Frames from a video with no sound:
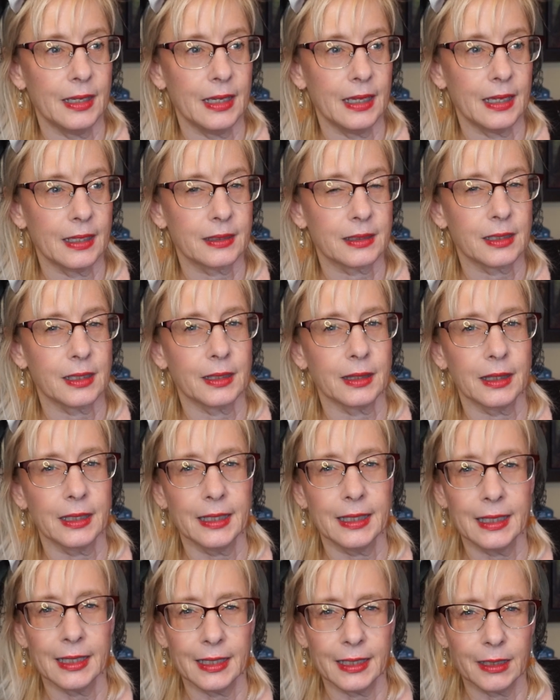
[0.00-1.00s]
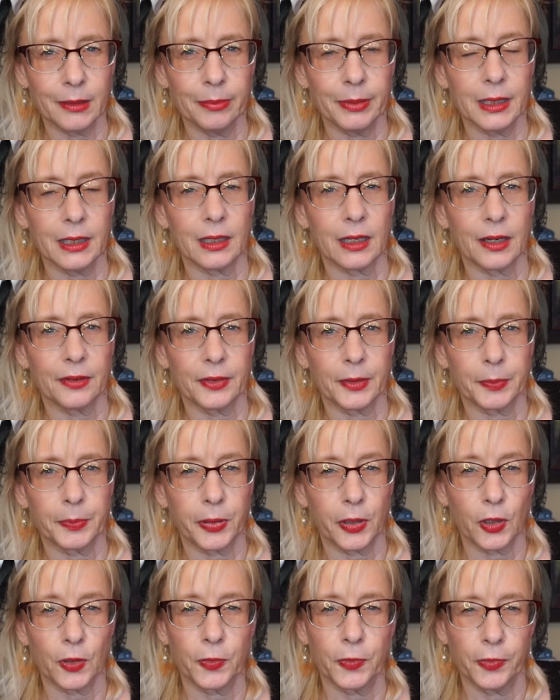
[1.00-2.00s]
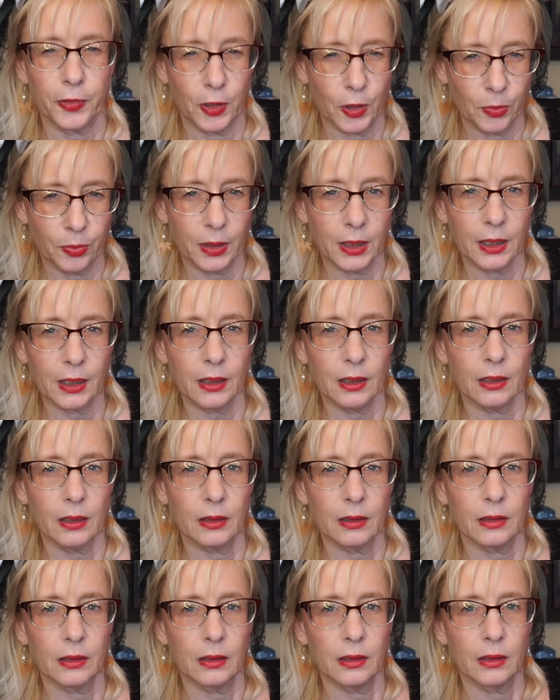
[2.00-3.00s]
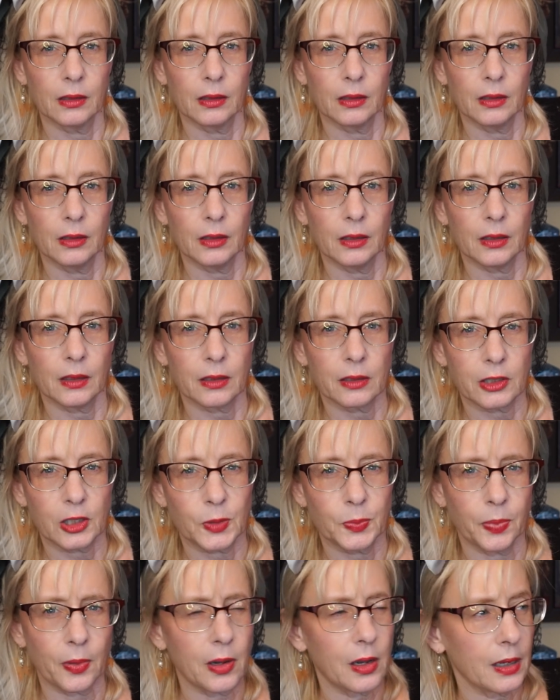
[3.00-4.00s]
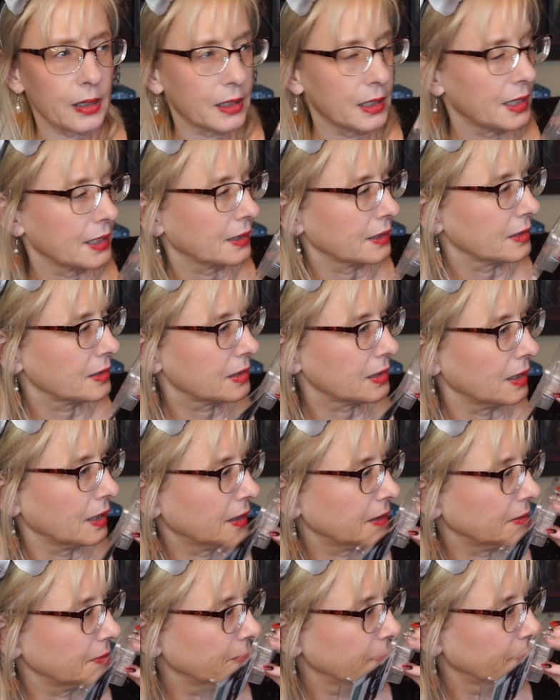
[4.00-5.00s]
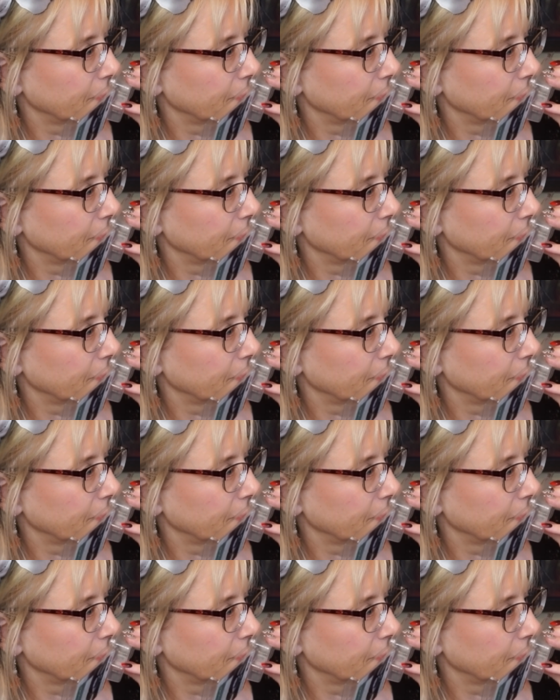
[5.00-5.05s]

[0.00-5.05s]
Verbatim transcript: it's a little bit of a perfumy spa kind of scent,